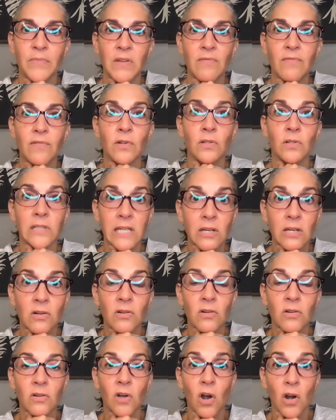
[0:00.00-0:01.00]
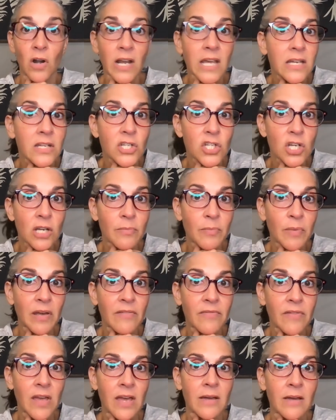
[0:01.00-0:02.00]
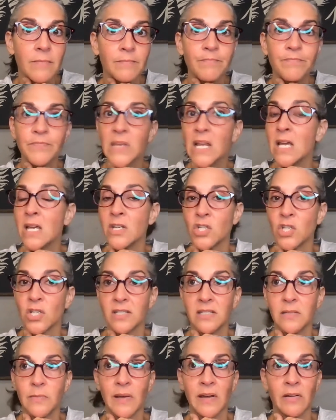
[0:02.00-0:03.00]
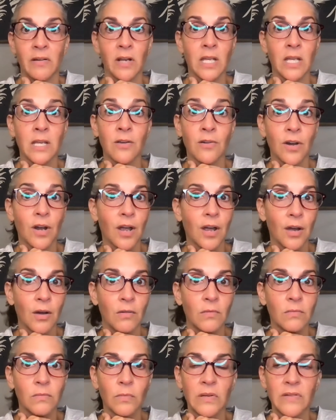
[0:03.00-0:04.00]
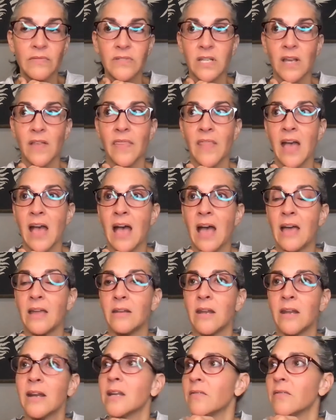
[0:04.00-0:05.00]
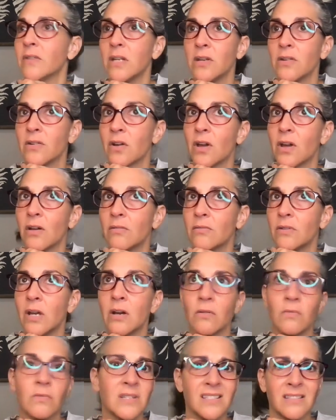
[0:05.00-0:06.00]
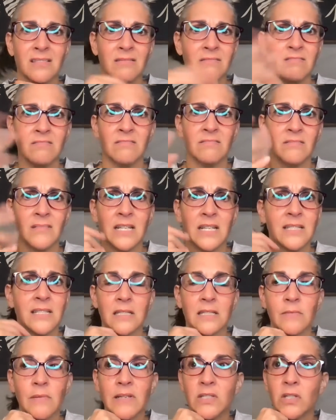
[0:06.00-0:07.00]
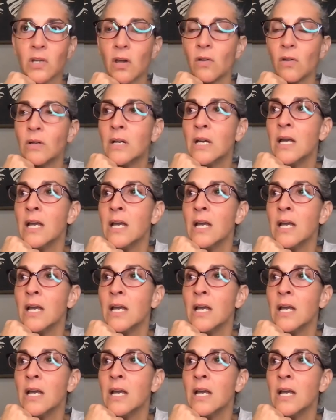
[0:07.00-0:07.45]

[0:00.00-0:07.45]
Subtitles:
full legal guardianship of him just about a year ago. We've done that, not even a year ago. Now, it was like 6 months ago,